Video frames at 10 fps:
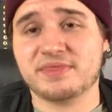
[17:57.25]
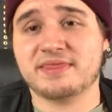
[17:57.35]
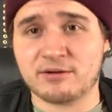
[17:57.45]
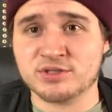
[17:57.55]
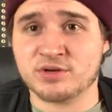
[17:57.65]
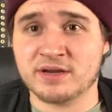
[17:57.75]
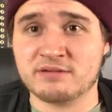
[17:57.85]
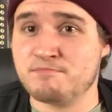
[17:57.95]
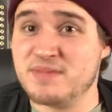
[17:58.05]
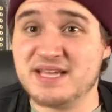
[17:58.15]
That was
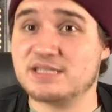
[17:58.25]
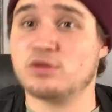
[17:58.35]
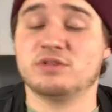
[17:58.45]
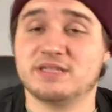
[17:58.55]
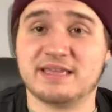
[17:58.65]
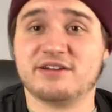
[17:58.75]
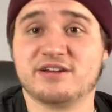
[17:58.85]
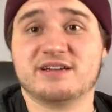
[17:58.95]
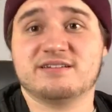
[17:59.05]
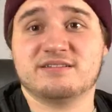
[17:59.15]
great. Miz holding the
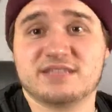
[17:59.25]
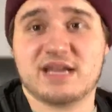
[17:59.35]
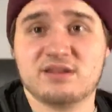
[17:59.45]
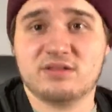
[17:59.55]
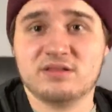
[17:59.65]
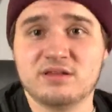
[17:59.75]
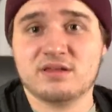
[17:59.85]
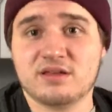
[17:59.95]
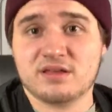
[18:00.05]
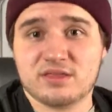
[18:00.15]
Intercontinental title
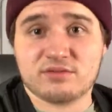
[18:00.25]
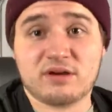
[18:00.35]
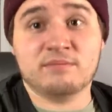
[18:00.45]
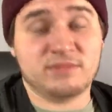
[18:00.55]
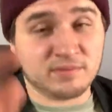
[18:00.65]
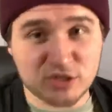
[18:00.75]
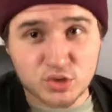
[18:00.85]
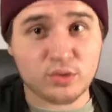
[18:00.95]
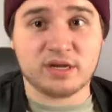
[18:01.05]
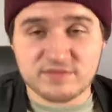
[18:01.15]
throughout the
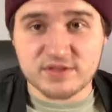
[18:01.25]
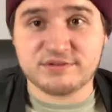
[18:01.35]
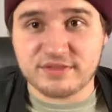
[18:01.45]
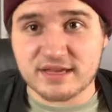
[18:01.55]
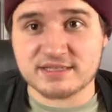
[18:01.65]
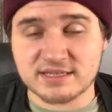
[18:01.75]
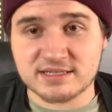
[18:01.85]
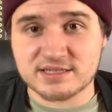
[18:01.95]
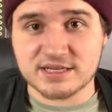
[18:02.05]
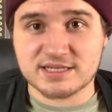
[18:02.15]
majority of the
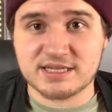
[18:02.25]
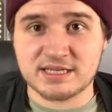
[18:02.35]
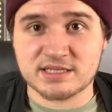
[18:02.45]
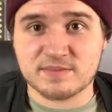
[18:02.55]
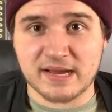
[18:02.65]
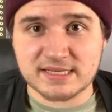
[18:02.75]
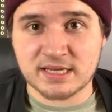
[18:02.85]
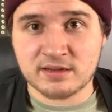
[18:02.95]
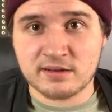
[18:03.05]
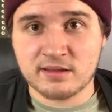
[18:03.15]
2016 SmackDown.